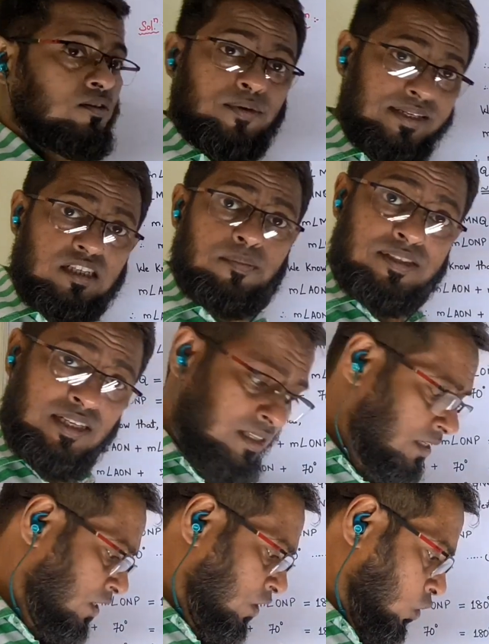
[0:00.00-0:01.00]
Right,
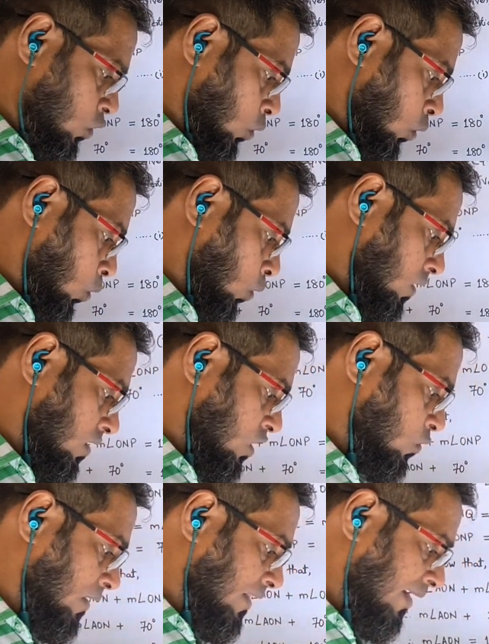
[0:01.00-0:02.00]
Amita? So this
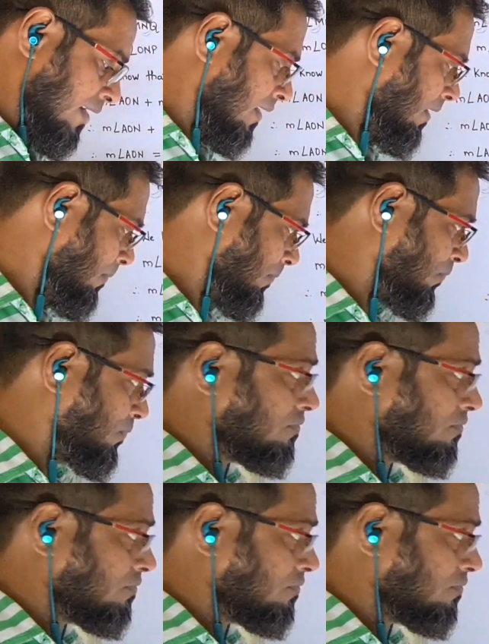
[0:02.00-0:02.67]
is very clear.